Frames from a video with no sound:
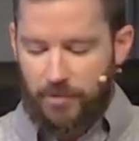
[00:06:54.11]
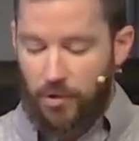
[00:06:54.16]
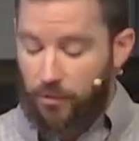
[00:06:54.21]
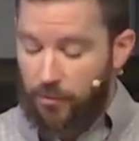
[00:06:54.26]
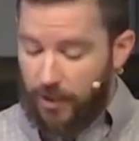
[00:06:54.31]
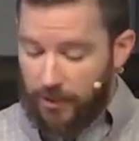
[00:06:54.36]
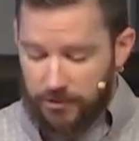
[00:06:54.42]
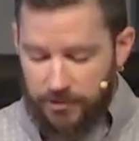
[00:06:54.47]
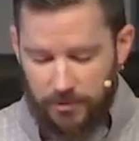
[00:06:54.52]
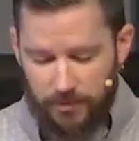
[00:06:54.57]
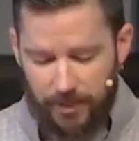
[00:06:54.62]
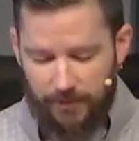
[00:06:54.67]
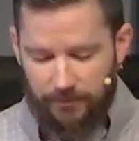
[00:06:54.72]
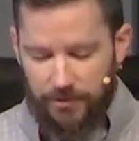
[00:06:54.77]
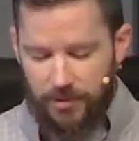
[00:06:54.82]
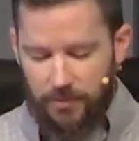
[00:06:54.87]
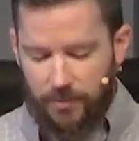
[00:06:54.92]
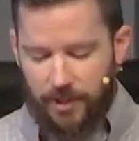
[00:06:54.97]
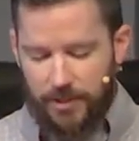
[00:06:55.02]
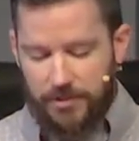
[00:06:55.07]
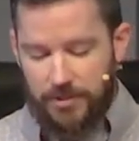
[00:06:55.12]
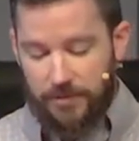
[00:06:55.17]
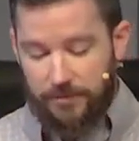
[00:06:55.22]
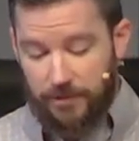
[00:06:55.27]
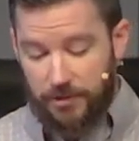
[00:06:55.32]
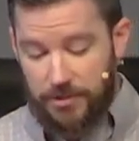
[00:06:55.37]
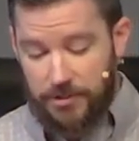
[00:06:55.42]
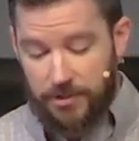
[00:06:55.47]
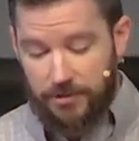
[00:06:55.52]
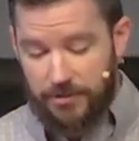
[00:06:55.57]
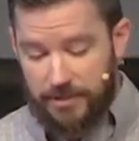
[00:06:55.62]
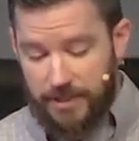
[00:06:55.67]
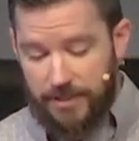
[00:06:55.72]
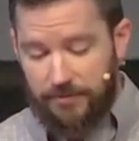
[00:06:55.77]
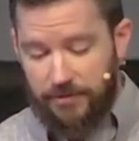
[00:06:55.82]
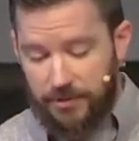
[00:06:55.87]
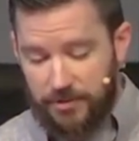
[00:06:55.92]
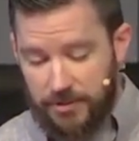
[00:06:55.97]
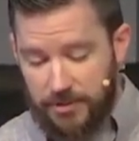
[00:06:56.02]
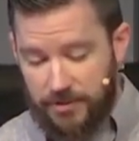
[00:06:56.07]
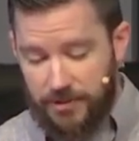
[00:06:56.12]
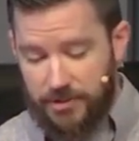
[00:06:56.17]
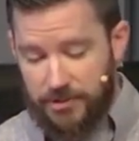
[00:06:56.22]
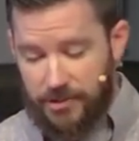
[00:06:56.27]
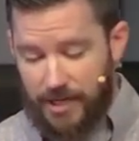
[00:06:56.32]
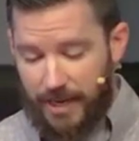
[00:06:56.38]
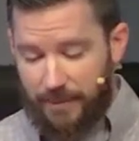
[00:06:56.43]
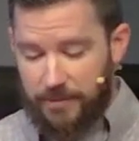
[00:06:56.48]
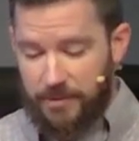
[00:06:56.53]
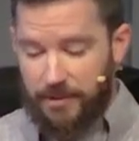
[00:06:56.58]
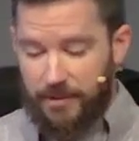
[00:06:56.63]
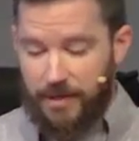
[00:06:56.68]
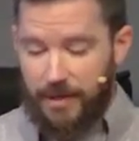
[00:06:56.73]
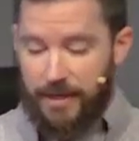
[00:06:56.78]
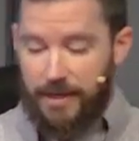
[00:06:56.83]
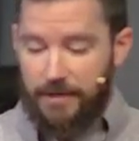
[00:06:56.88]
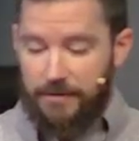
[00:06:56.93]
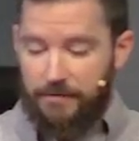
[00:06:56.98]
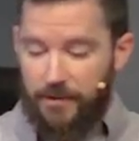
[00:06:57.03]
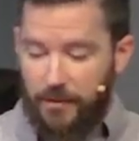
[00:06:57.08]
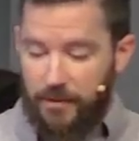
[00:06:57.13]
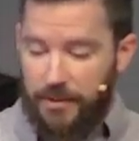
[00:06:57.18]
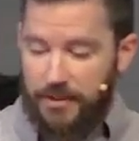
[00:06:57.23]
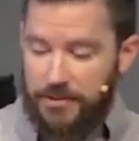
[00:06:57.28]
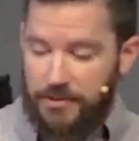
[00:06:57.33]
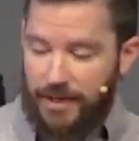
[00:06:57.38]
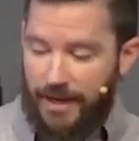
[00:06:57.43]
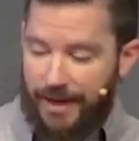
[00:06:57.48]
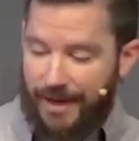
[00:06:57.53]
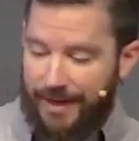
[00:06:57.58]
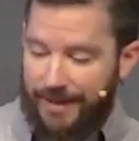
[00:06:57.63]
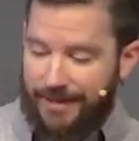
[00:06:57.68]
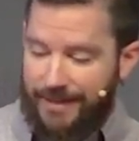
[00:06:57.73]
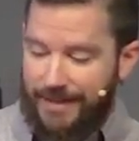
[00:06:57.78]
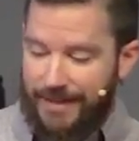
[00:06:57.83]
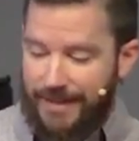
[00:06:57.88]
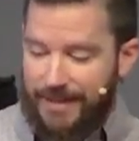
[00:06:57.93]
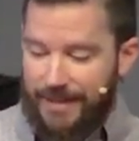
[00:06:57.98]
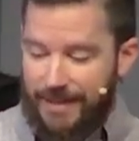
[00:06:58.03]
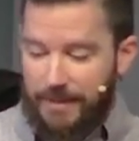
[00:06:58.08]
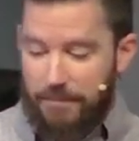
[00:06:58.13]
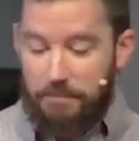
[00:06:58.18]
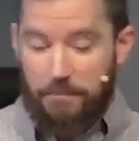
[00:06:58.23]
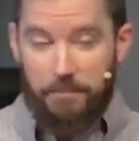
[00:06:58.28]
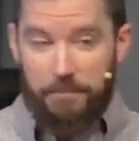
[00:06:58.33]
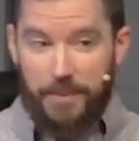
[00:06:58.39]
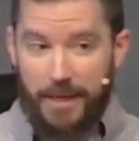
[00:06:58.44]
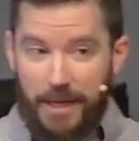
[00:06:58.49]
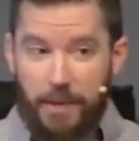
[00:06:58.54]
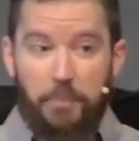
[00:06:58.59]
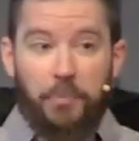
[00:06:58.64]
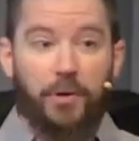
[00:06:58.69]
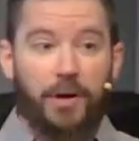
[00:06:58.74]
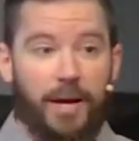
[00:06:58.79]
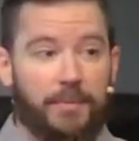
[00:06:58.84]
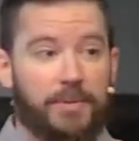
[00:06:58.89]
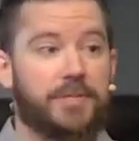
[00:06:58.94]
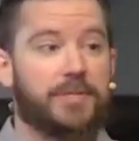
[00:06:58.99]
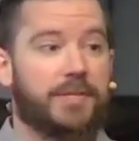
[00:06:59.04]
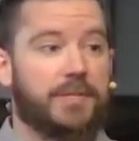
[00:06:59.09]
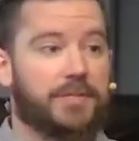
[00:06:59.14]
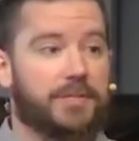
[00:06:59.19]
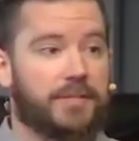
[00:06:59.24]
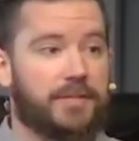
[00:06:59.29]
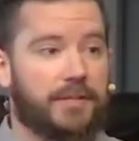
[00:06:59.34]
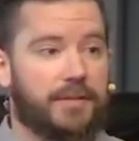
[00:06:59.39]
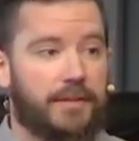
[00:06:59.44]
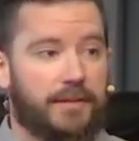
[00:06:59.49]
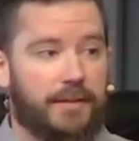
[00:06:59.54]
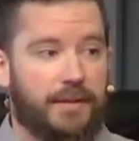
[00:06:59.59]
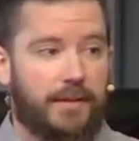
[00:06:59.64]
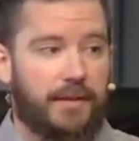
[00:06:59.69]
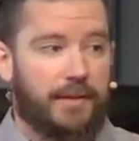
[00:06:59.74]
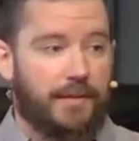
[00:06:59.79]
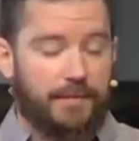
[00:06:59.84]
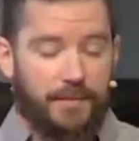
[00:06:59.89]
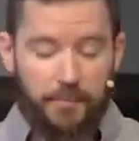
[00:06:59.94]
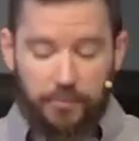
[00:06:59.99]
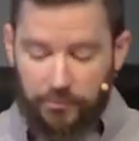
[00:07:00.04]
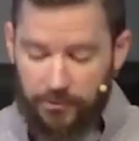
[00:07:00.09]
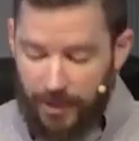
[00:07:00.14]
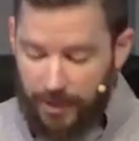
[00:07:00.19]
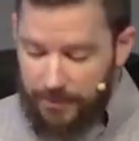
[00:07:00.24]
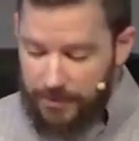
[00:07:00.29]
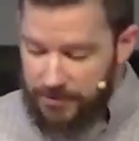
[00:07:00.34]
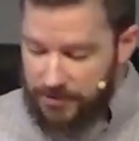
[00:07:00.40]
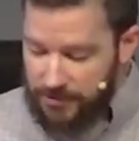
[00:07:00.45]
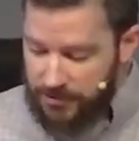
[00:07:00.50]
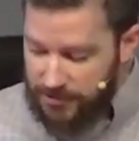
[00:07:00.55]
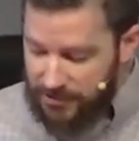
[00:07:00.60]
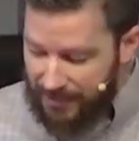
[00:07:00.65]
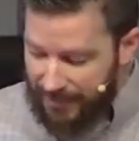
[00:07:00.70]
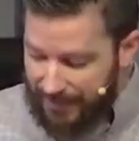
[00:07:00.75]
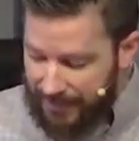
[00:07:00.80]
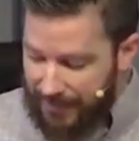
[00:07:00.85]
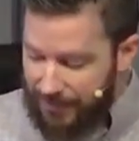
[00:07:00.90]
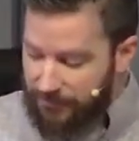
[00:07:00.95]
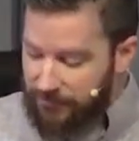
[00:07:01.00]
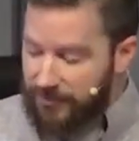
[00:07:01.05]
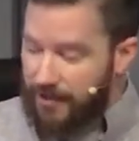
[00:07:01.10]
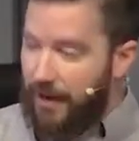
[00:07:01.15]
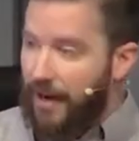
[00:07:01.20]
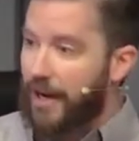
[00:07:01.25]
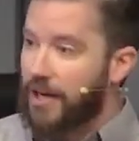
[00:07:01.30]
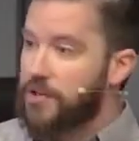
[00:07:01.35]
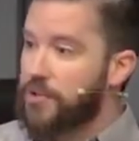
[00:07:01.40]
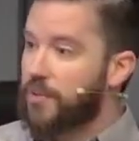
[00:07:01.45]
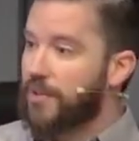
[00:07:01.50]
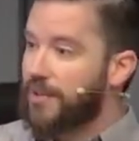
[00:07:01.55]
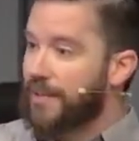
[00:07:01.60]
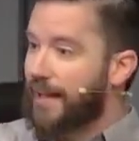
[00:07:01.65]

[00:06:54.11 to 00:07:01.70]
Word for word: Or I'll do whatever you want. So the first 13 verses of this chapter focus on big promises promises to give God your